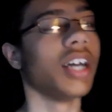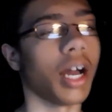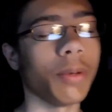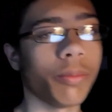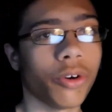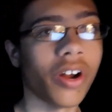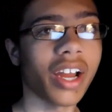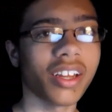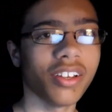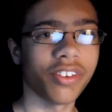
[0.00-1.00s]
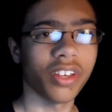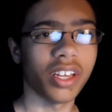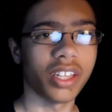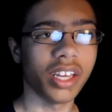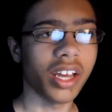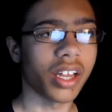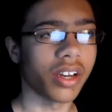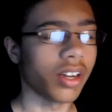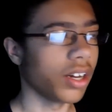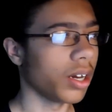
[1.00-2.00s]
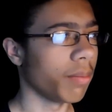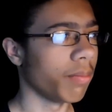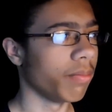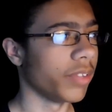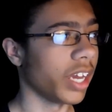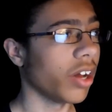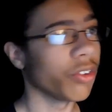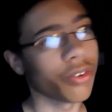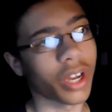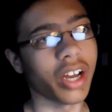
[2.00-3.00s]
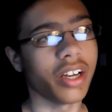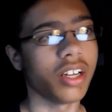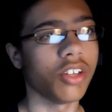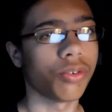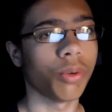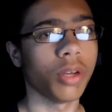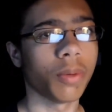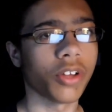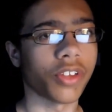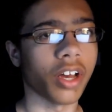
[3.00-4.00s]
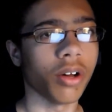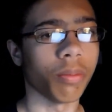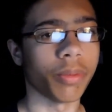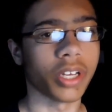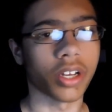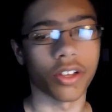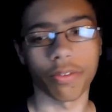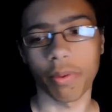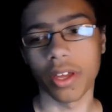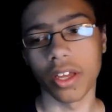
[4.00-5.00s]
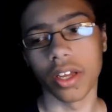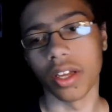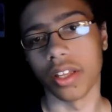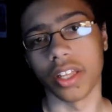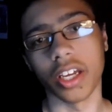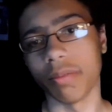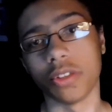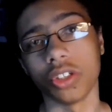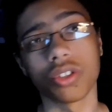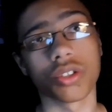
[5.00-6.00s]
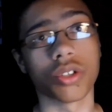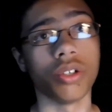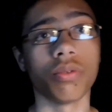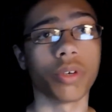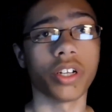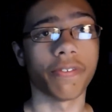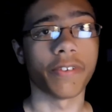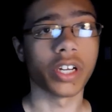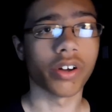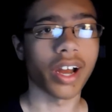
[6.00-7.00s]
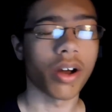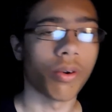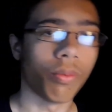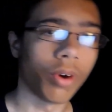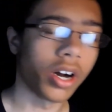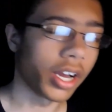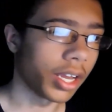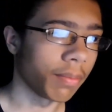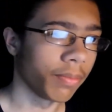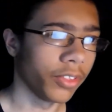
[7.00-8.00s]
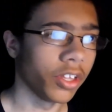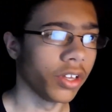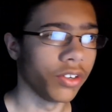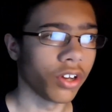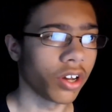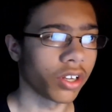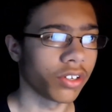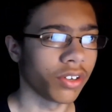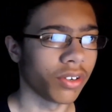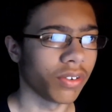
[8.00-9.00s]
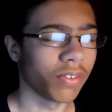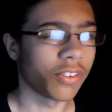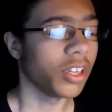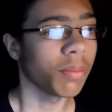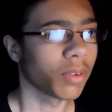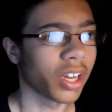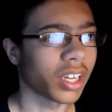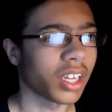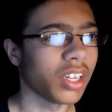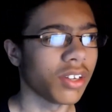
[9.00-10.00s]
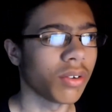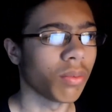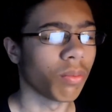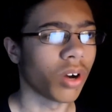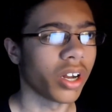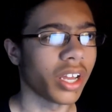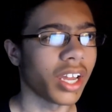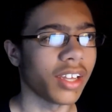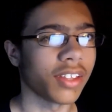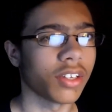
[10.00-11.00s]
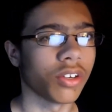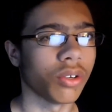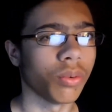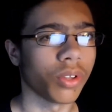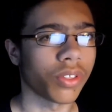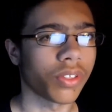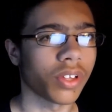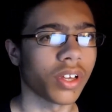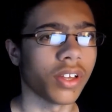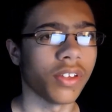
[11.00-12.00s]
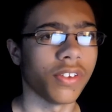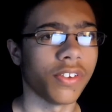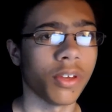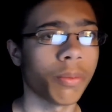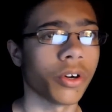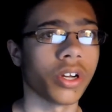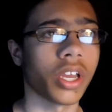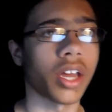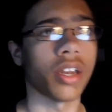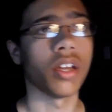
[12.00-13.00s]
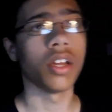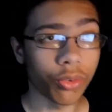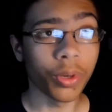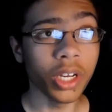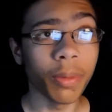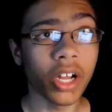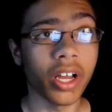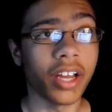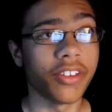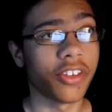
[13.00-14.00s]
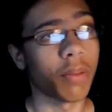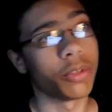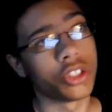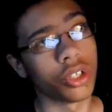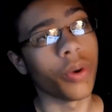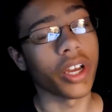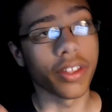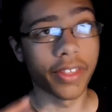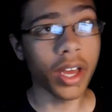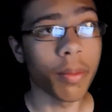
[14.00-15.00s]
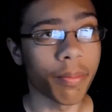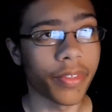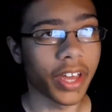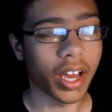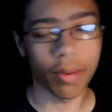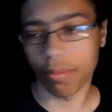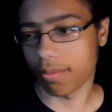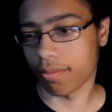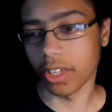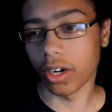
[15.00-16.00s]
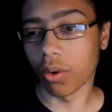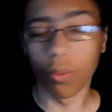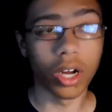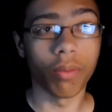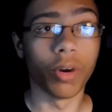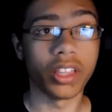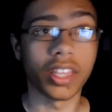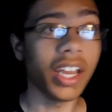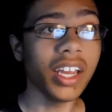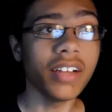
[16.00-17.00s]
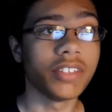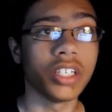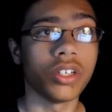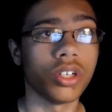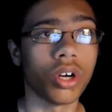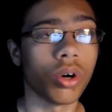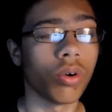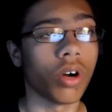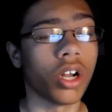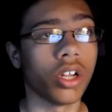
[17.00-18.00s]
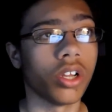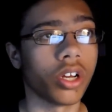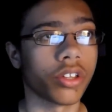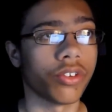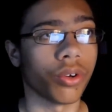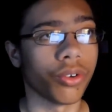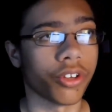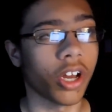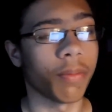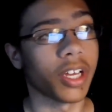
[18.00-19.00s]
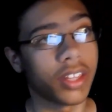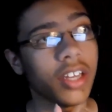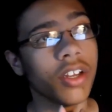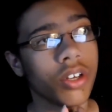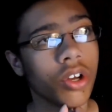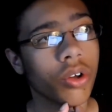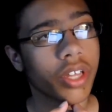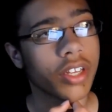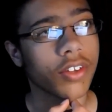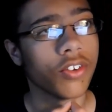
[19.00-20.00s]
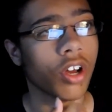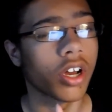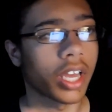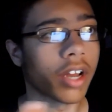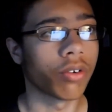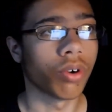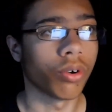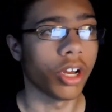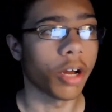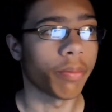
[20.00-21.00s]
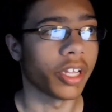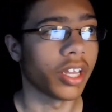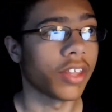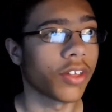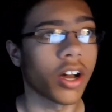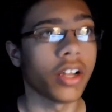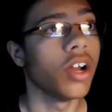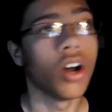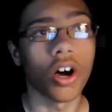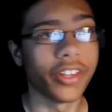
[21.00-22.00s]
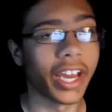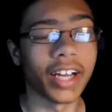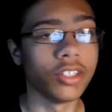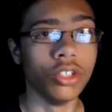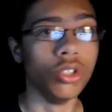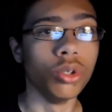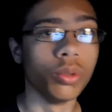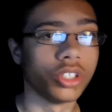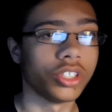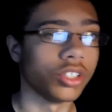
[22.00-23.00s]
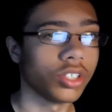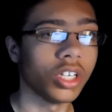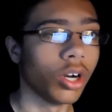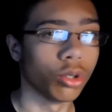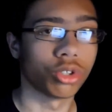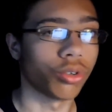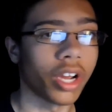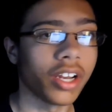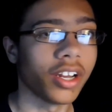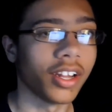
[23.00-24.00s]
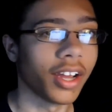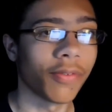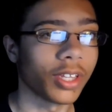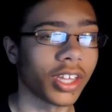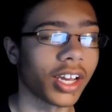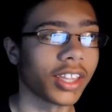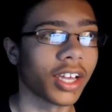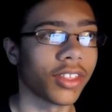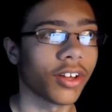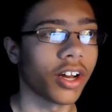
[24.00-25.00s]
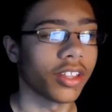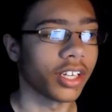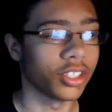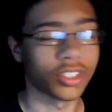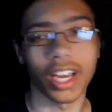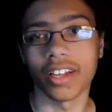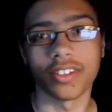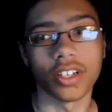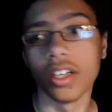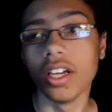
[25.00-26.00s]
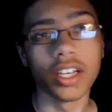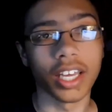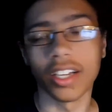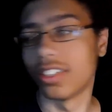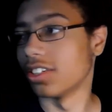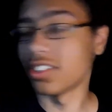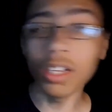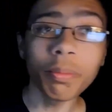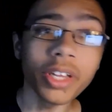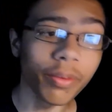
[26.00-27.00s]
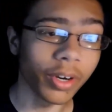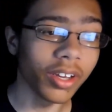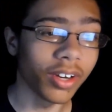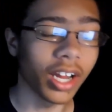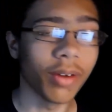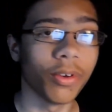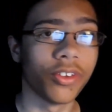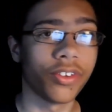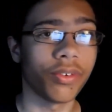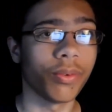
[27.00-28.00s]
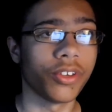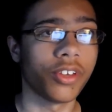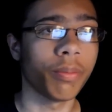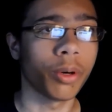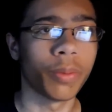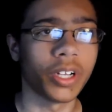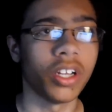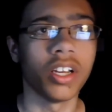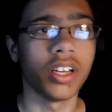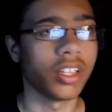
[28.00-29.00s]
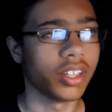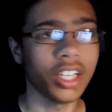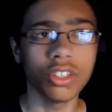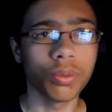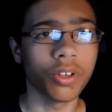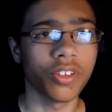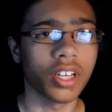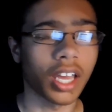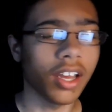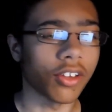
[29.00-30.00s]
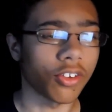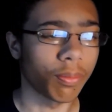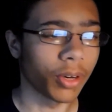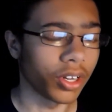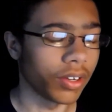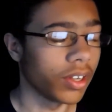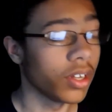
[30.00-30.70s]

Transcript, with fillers: I mean miraculously in the end, um, they also kind of need Sweetie Belle's help because they just couldn't really figure out why the dog didn't seem like he didn't want anything to do with a zipper again. Sweetie Belle ends up showing them that you know what what they didn't know all along this whole time like they didn't know that the dog had grown up and they thought all they had to do was just you know train it and everything and they thought they just had to get it to simply reunite with with zipper but that just wasn't the case but